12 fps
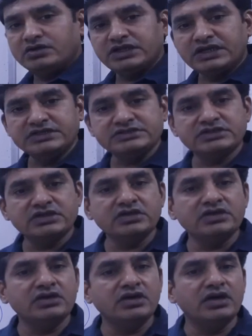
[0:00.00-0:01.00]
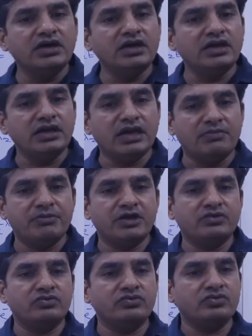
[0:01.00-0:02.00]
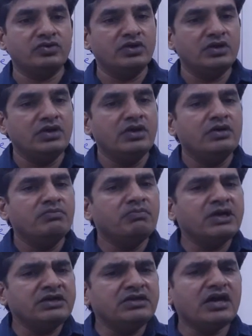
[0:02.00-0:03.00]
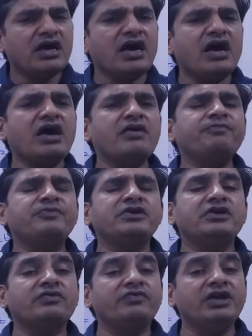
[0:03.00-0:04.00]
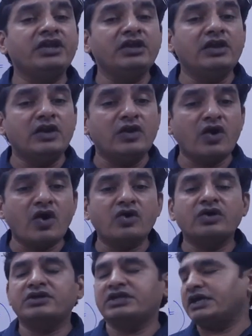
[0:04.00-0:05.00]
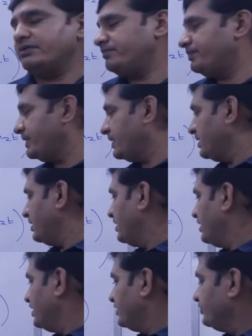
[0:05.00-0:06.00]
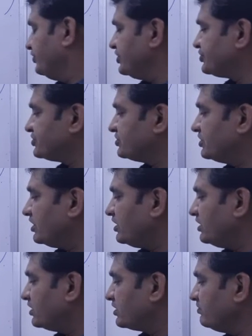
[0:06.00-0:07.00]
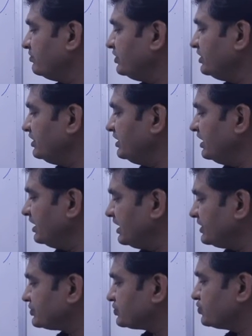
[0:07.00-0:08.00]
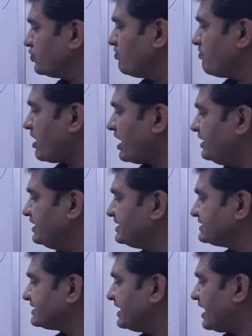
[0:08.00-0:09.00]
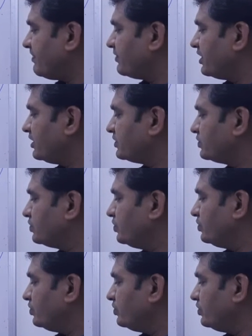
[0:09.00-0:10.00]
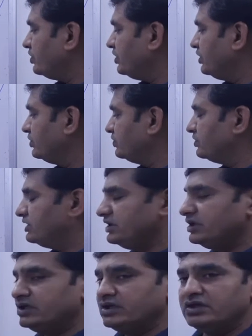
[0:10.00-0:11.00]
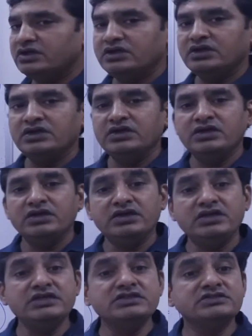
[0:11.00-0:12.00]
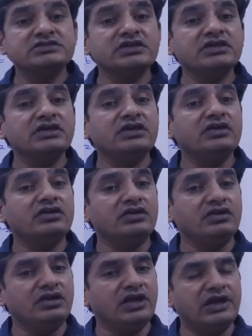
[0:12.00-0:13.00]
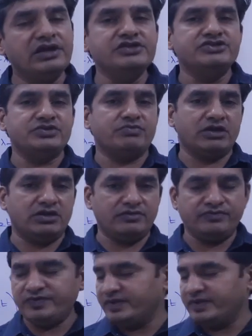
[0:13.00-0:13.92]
that is a lambda 2. But after very long time, this term e raised to minus lambda 2 into t is negligible,